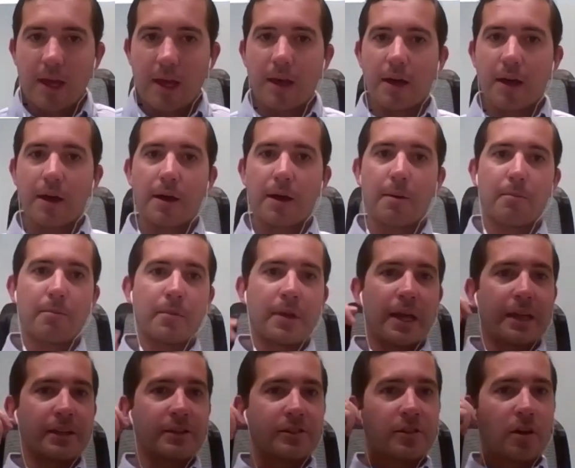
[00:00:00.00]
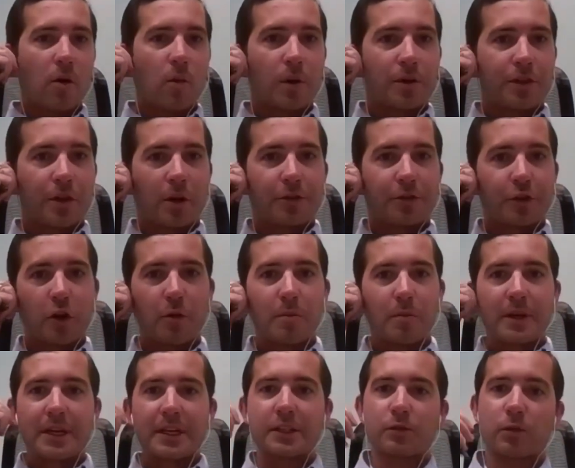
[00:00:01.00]
Um, and so with our drill
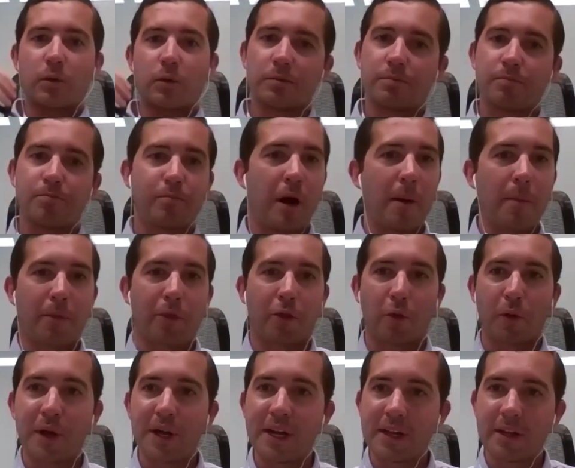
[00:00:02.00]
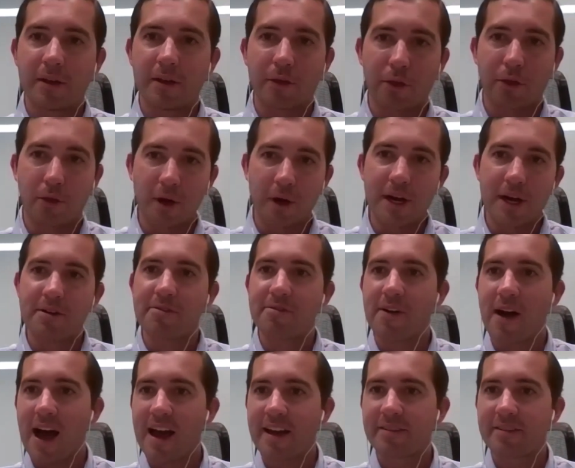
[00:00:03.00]
beads, we'll pump three, three to
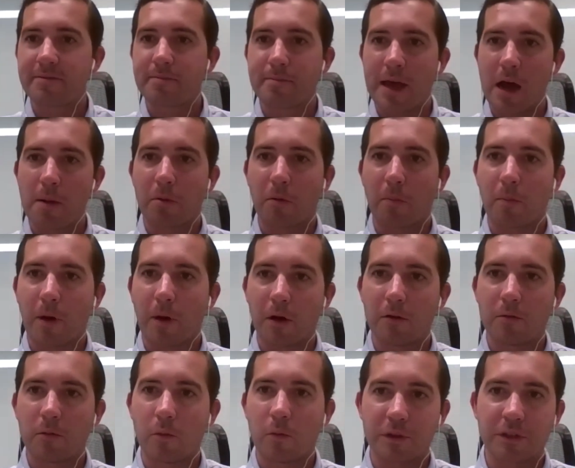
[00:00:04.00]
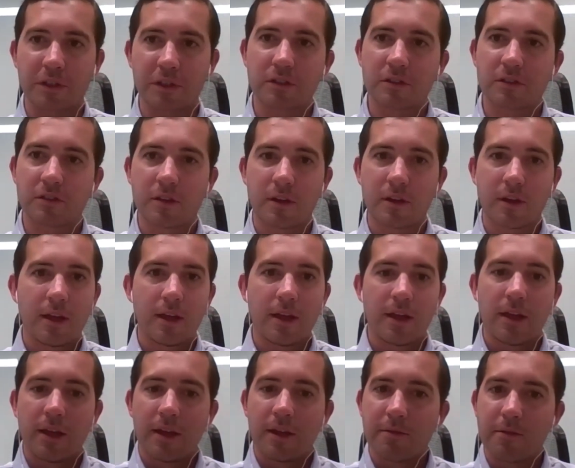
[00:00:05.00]
five pound per barrel, which is
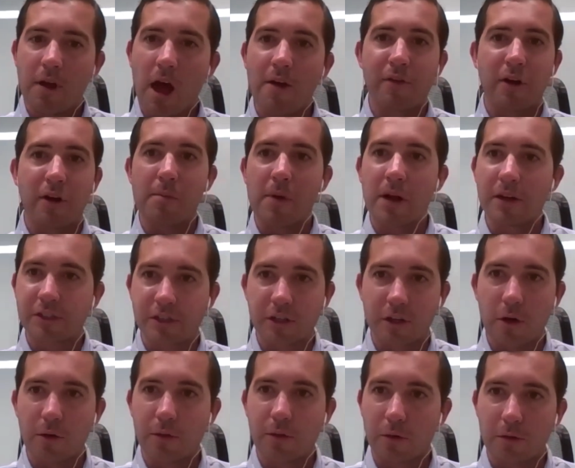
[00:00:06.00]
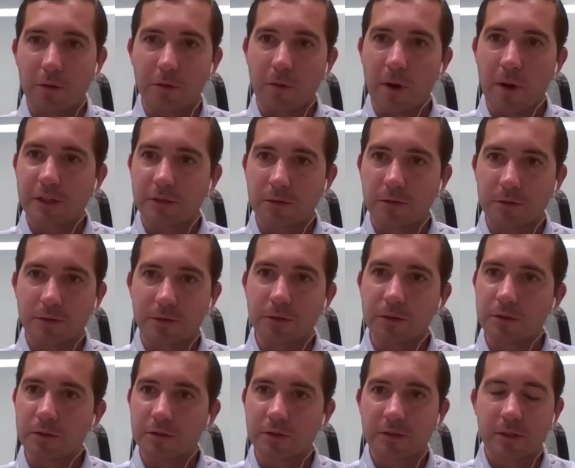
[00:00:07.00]
not very much to go through directional
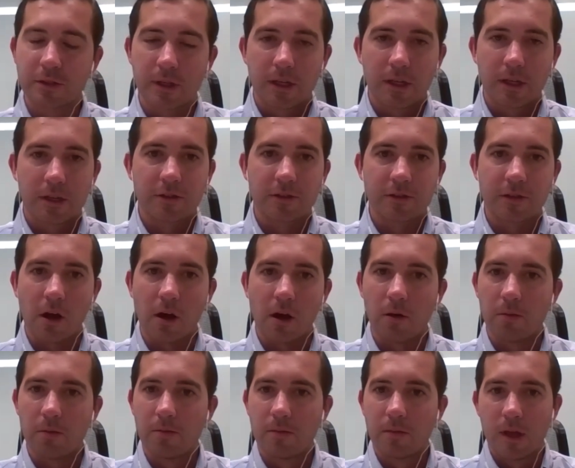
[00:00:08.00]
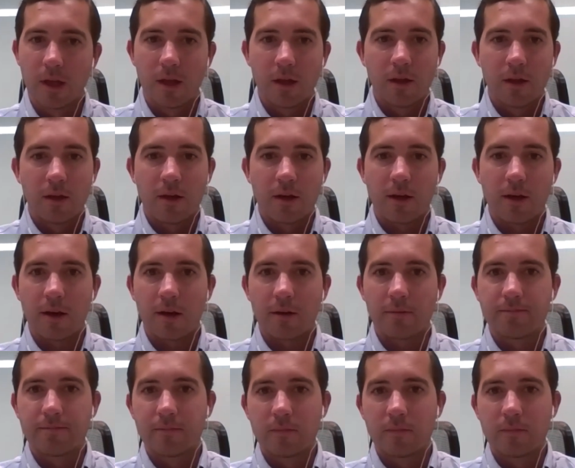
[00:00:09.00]
tools. So uh,